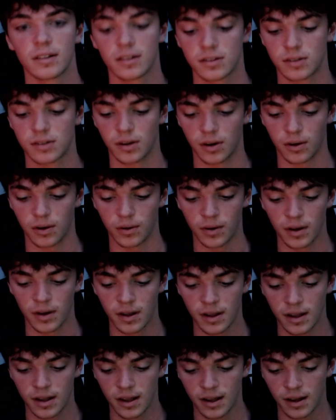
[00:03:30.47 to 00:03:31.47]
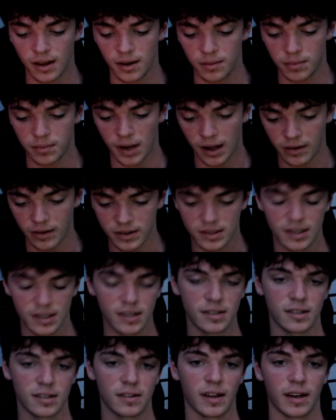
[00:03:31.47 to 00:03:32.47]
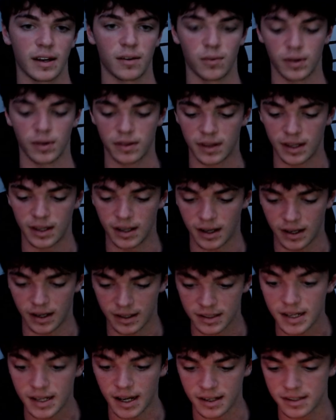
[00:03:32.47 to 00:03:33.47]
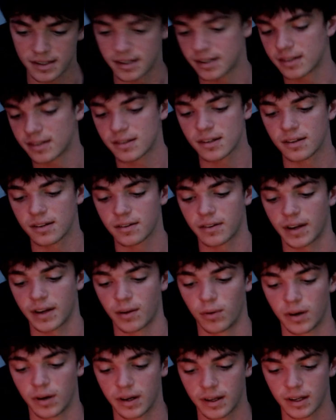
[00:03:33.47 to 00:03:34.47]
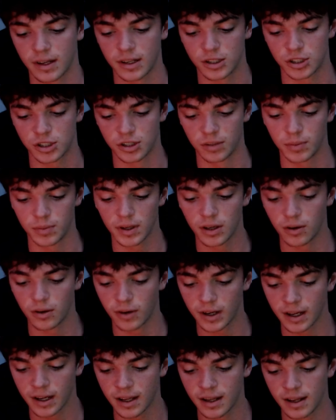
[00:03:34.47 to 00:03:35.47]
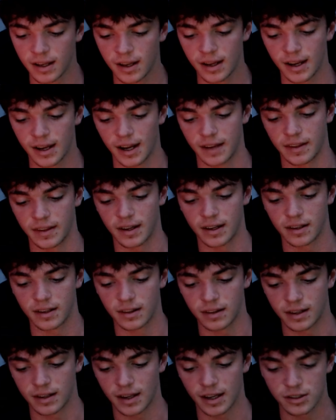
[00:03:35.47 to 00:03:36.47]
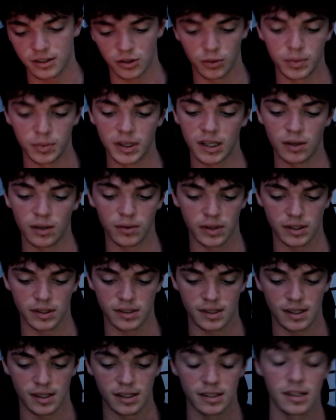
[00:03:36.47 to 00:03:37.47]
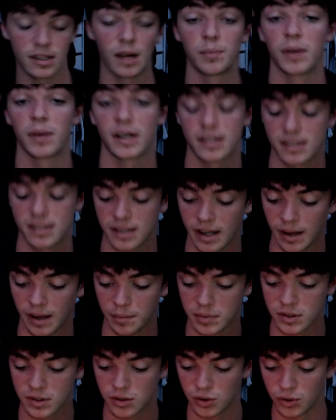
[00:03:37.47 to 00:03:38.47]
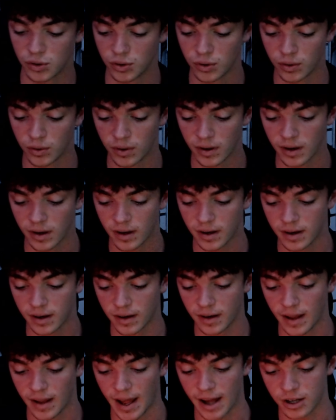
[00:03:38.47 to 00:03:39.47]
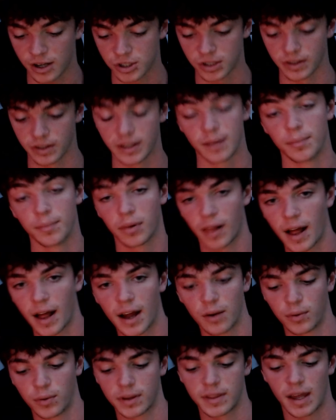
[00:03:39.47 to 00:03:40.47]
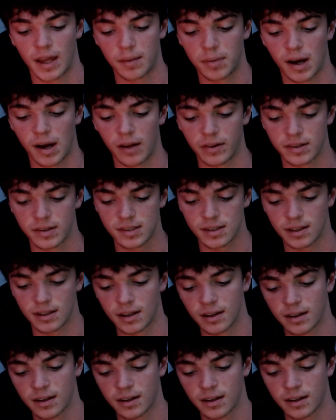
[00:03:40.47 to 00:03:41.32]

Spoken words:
So policies is like what the intent is, what it should be doing, and then the SOP was the step-by-step to actually comply with that policy.